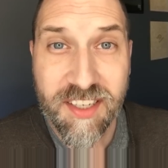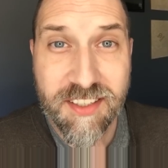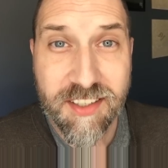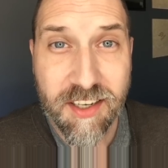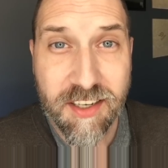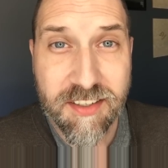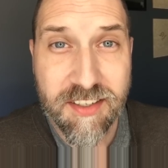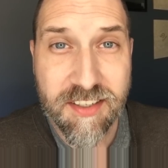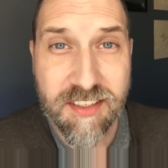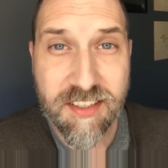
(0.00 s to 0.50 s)
it
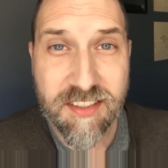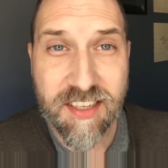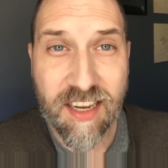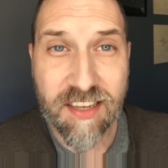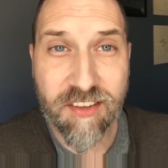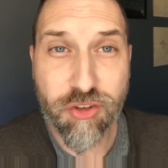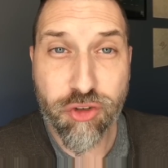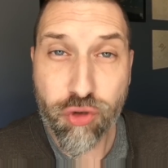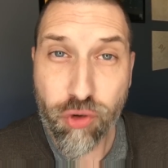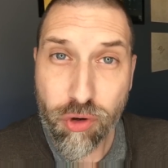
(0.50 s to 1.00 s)
does is it's
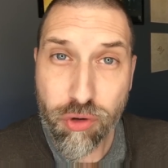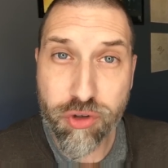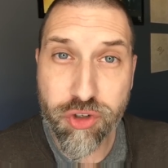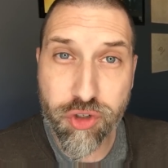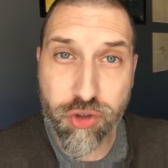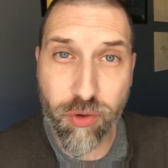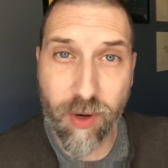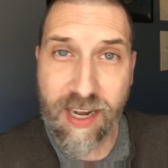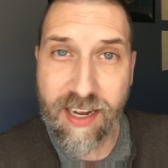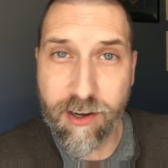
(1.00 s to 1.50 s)
a stroke
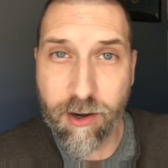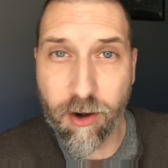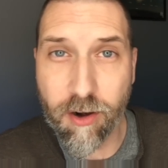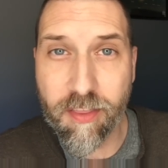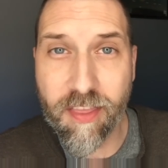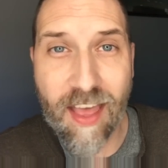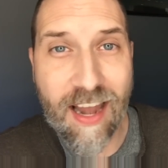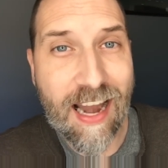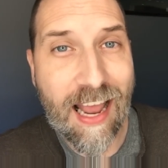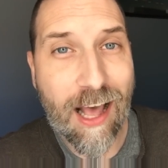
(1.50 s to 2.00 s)

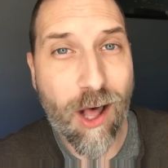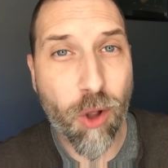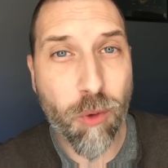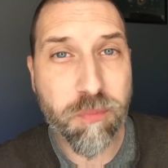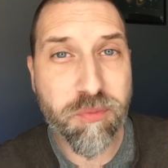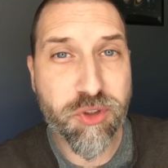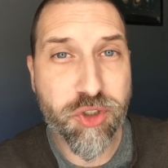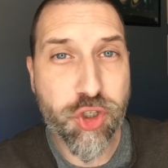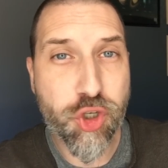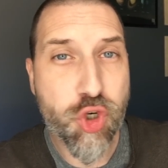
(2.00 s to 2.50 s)
straightener that
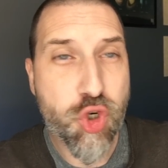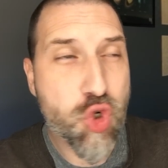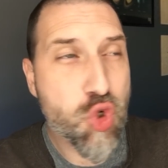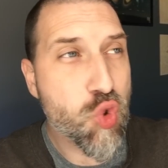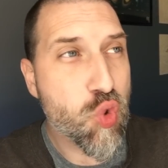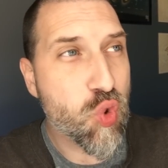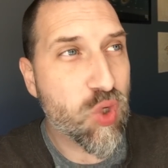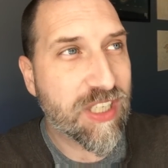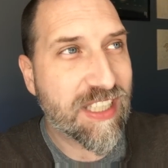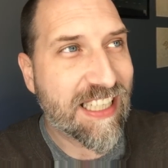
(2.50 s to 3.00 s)
helps
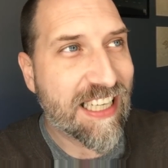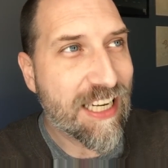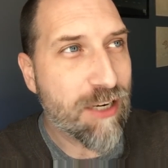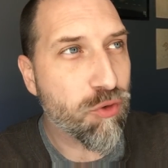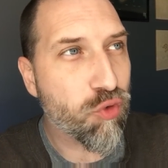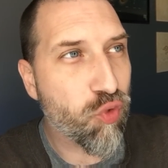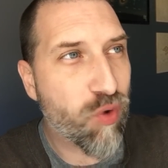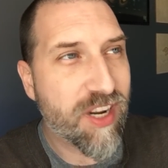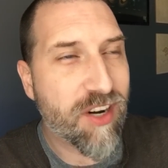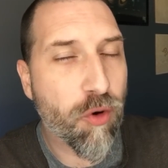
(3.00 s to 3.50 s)
you
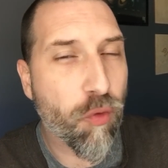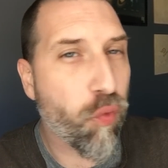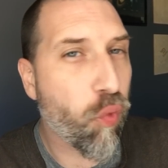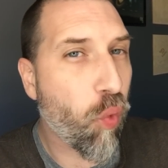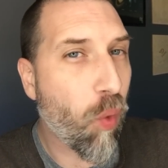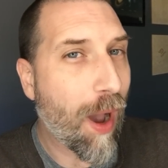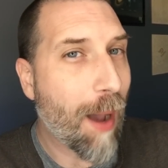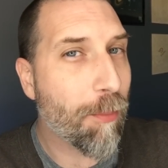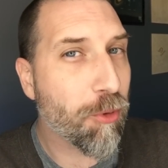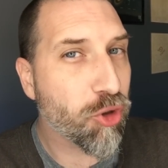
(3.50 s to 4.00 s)
get rid of
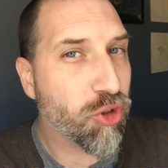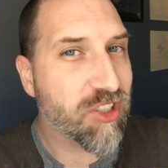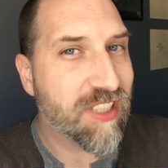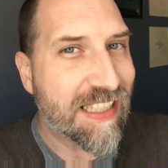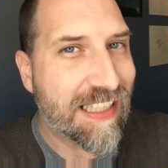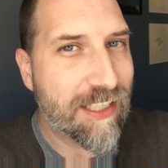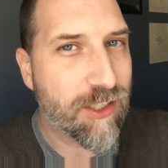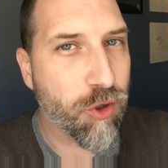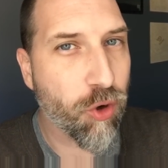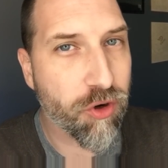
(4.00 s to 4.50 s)
wobbles
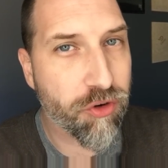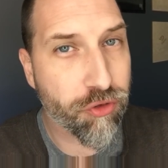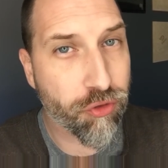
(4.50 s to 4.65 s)
in your